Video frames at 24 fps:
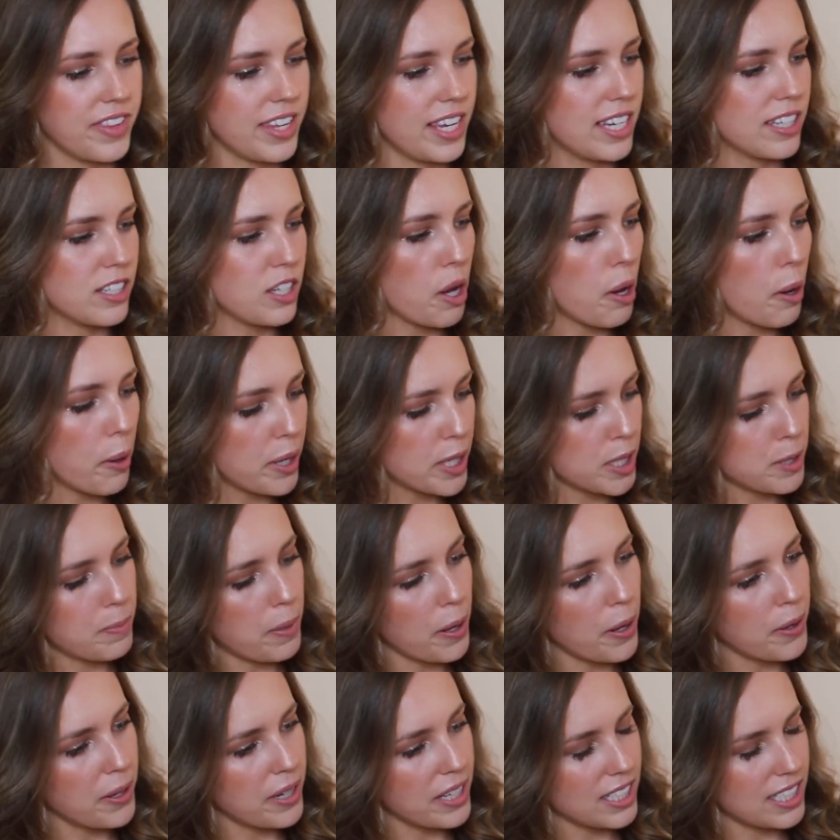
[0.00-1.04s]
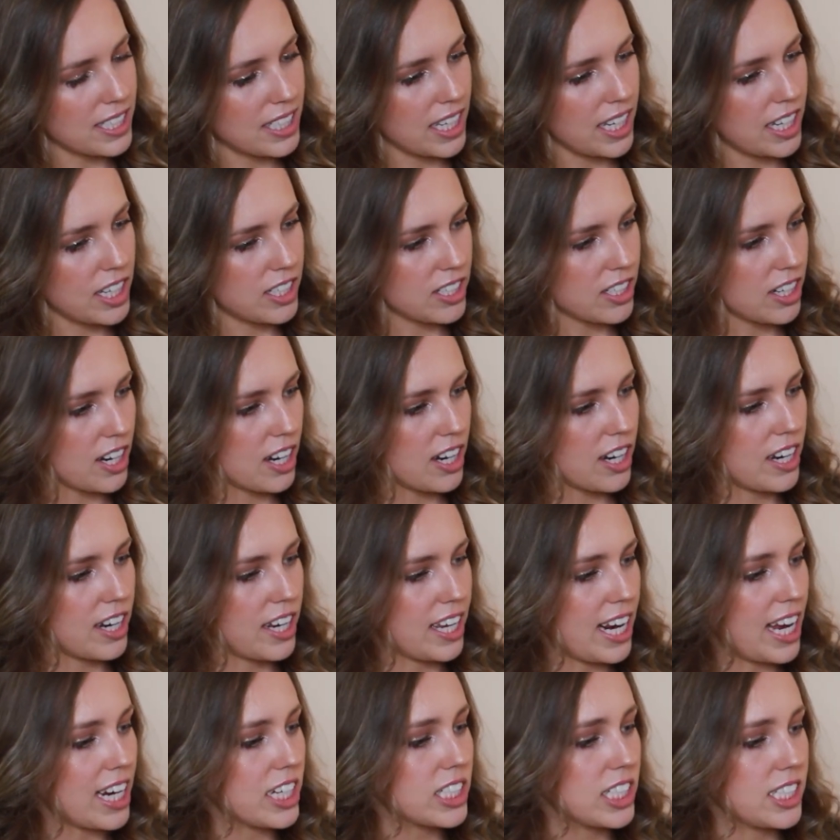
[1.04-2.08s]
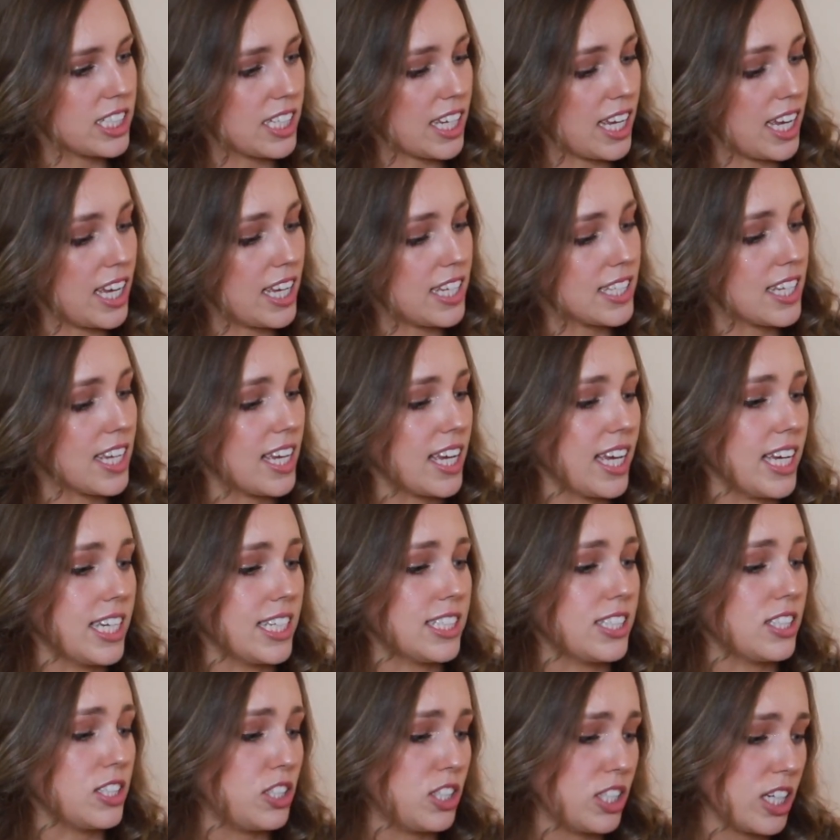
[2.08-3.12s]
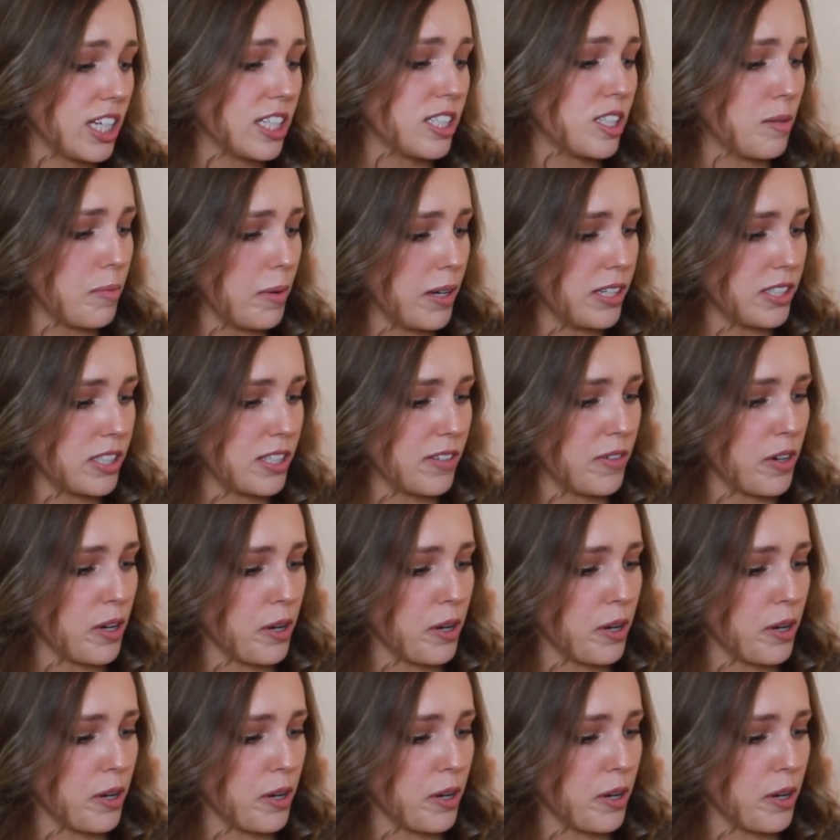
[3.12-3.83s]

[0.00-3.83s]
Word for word: This Hocus Pocus t-shirt, it actually says it's just a bunch of